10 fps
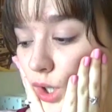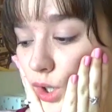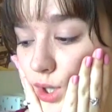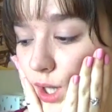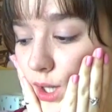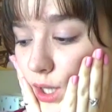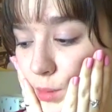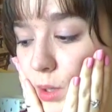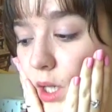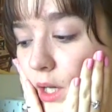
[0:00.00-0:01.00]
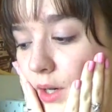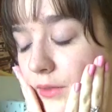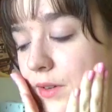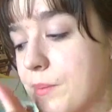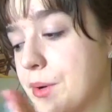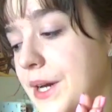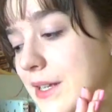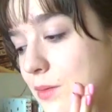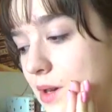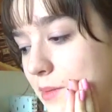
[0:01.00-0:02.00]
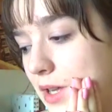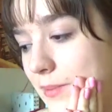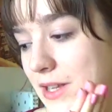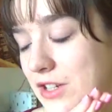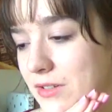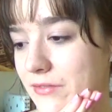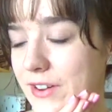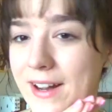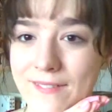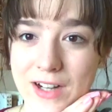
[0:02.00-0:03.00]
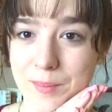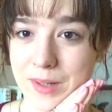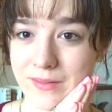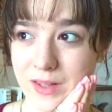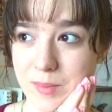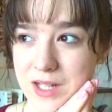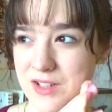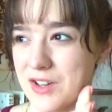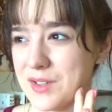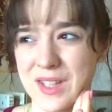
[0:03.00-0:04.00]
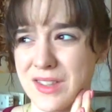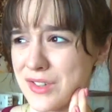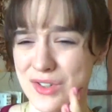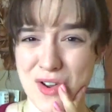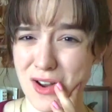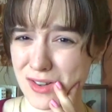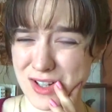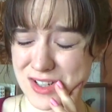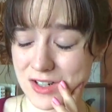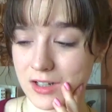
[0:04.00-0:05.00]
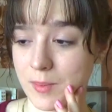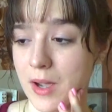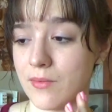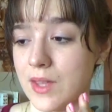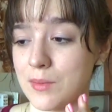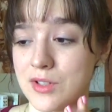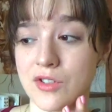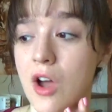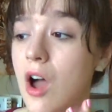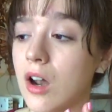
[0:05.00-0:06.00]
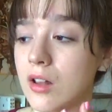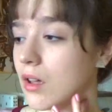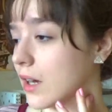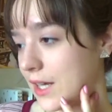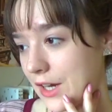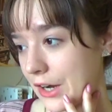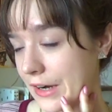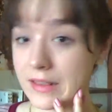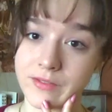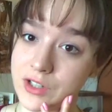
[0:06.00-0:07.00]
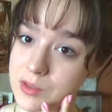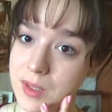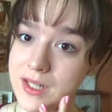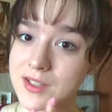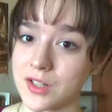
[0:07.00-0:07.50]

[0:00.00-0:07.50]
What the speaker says: The second last book I read in February is one I'm going to mention very, very briefly, because honestly there's not a lot to talk about. There was not a lot here in the first place.